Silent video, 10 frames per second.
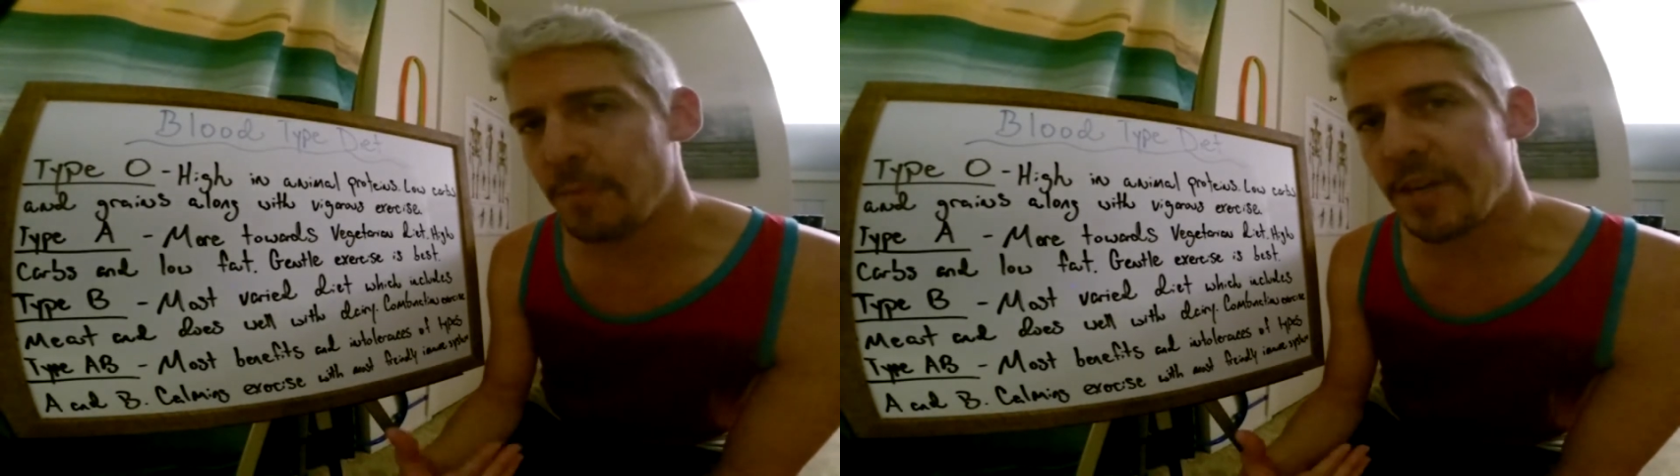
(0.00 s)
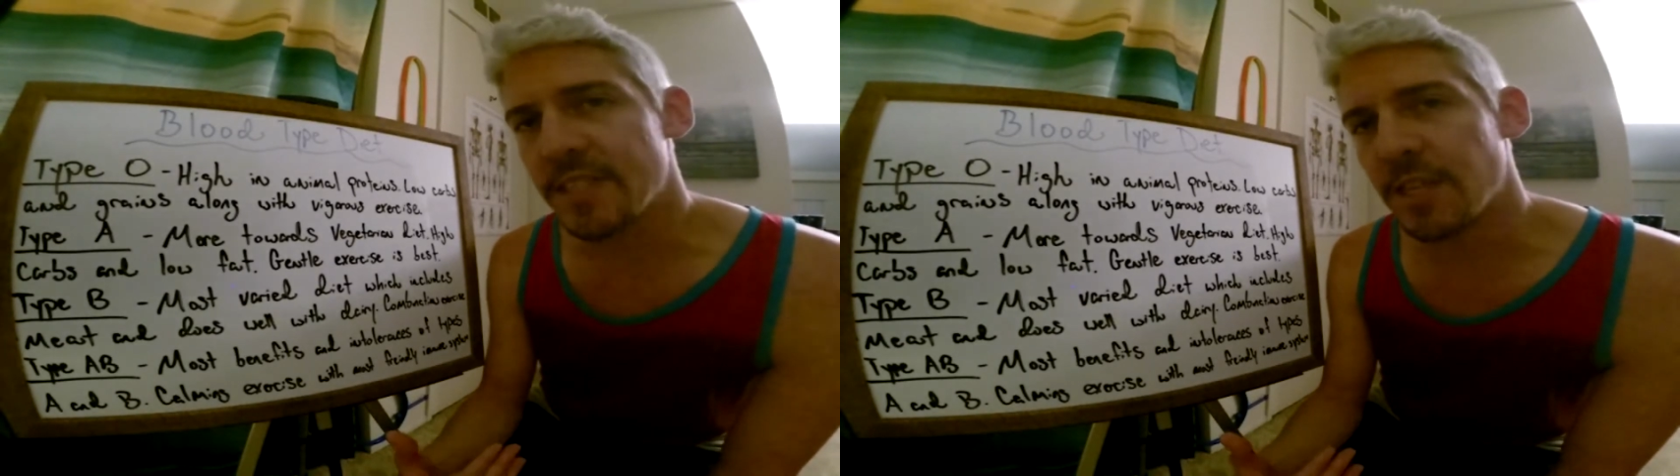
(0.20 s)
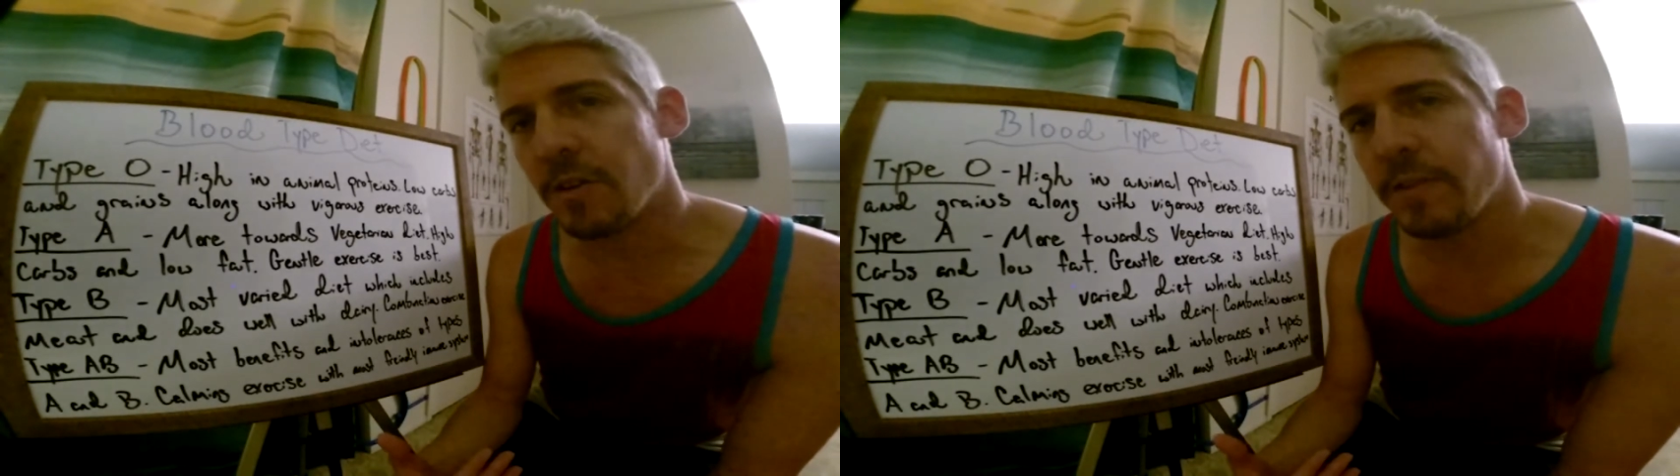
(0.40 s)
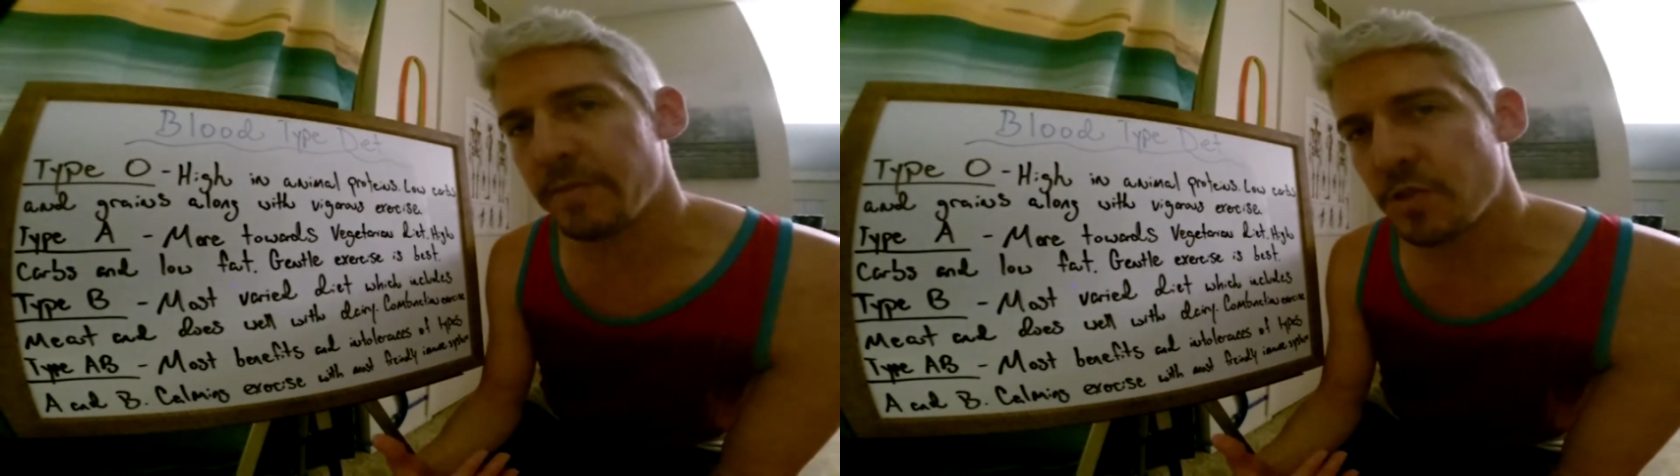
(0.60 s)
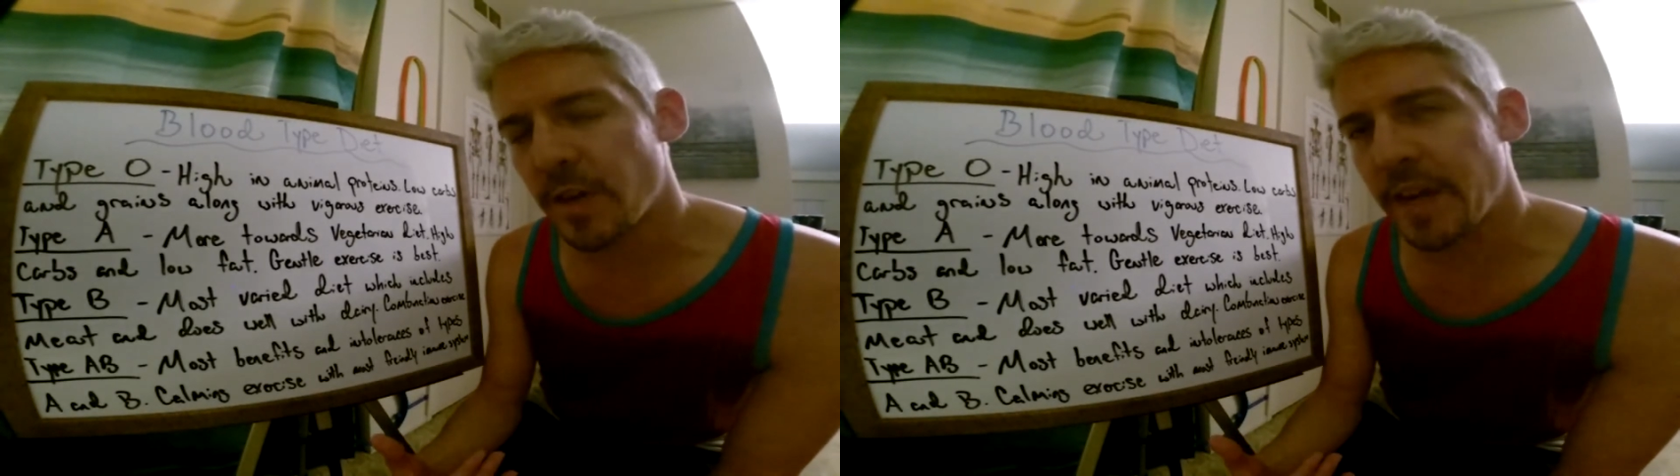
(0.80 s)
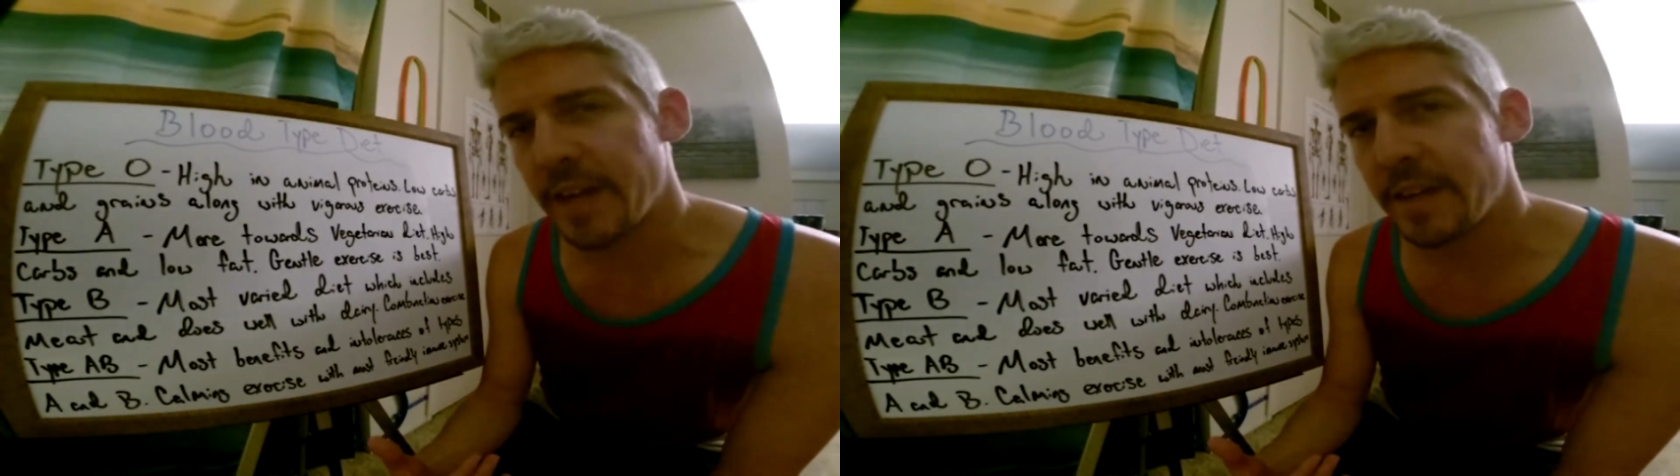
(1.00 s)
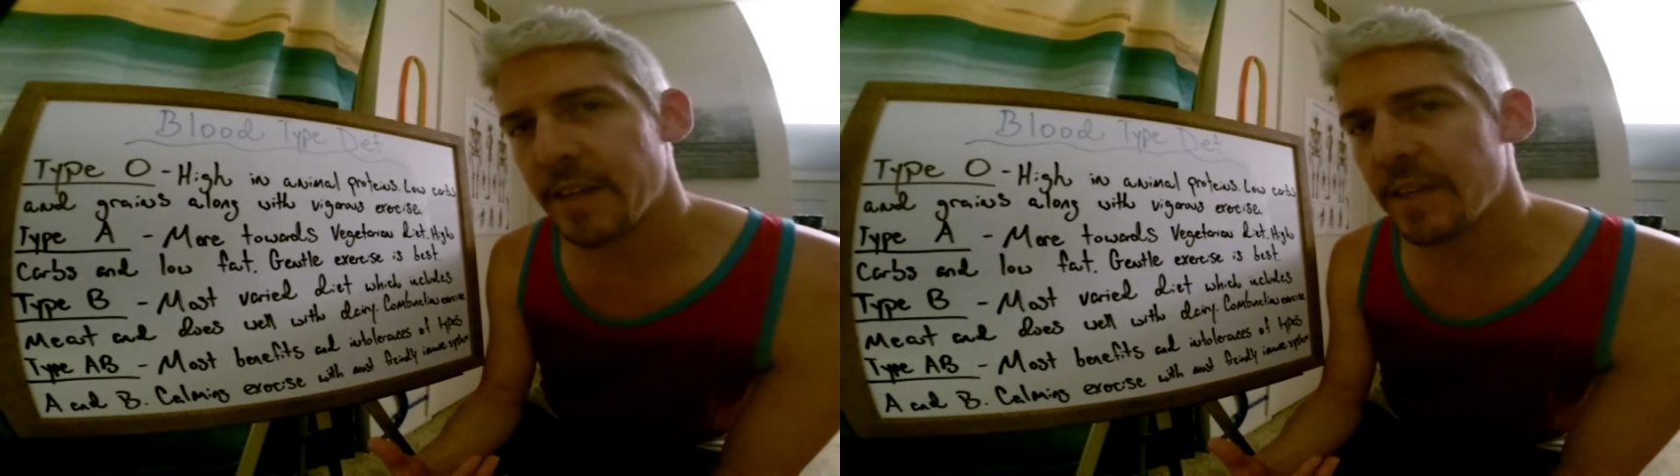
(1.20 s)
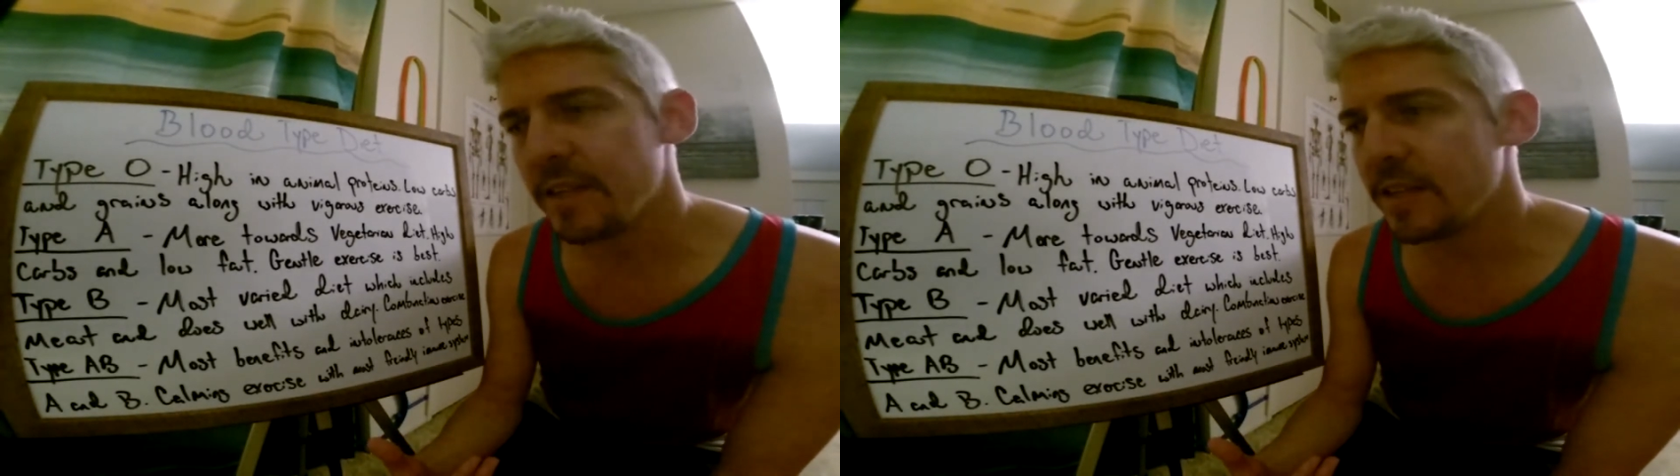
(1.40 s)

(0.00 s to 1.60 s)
myself have tried